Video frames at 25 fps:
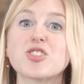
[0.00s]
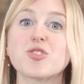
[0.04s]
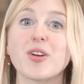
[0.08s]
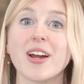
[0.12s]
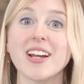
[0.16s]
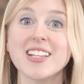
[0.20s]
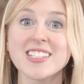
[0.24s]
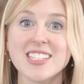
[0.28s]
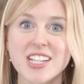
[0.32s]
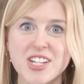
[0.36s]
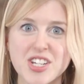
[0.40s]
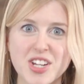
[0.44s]

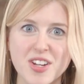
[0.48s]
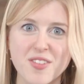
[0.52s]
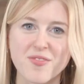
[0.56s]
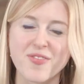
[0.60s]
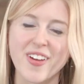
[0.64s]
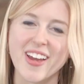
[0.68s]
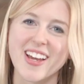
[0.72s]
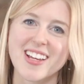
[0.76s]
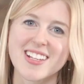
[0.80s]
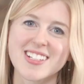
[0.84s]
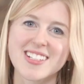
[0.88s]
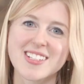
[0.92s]
transition
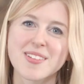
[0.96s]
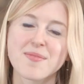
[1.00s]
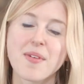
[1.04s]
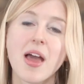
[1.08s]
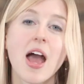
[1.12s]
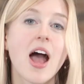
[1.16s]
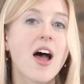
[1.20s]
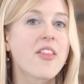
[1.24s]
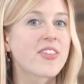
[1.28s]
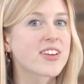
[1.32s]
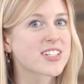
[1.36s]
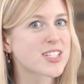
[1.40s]
phase.
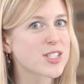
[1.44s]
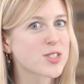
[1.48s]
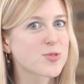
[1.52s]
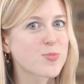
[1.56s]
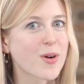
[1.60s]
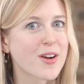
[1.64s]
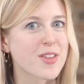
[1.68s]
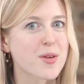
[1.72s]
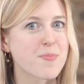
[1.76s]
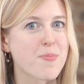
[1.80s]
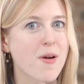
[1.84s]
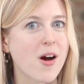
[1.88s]
This is
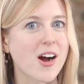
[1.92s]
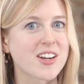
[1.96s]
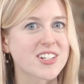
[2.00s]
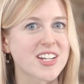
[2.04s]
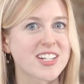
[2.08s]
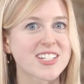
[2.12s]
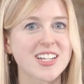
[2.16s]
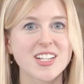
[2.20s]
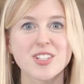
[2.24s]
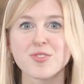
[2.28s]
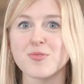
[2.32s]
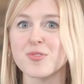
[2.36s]
where the
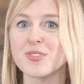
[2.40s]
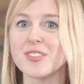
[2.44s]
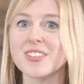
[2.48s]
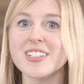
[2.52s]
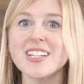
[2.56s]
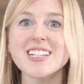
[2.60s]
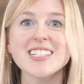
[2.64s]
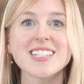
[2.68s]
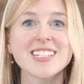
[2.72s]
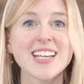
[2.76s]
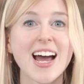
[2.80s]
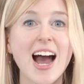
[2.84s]
project is
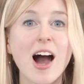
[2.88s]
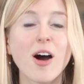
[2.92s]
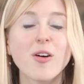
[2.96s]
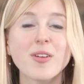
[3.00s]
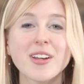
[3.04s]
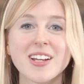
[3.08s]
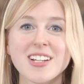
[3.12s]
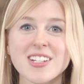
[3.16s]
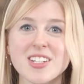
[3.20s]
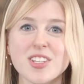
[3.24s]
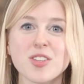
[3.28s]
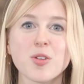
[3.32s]
released
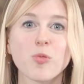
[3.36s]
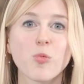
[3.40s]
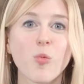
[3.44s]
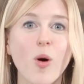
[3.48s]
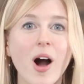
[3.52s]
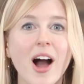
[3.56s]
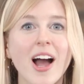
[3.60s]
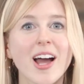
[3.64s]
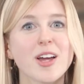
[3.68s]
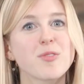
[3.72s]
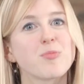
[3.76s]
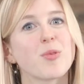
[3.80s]
out into the
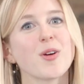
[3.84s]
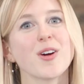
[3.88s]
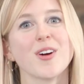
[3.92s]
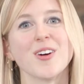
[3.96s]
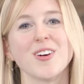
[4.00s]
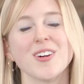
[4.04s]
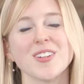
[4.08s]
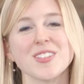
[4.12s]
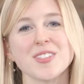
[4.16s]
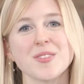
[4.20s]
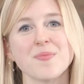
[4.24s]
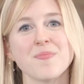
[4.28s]
wide
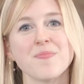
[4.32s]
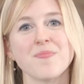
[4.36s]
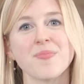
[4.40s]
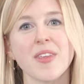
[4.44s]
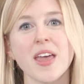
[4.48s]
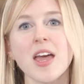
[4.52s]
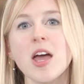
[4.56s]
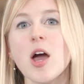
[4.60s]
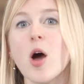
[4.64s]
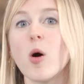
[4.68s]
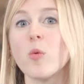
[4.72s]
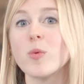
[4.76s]
world.
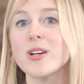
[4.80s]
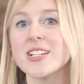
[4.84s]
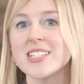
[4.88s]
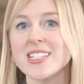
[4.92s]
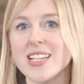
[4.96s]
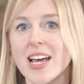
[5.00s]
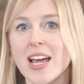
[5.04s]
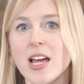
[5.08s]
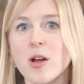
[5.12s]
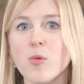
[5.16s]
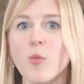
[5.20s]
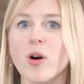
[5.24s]
We
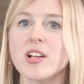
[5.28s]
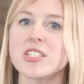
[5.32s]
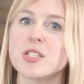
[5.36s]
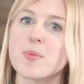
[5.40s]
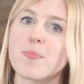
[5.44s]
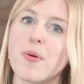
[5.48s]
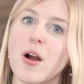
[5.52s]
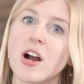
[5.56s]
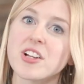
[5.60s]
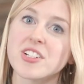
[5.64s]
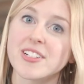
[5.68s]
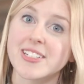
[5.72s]
say once
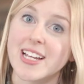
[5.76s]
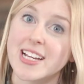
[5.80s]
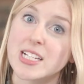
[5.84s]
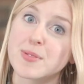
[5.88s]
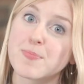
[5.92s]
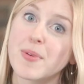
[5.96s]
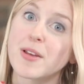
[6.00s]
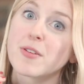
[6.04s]
a project has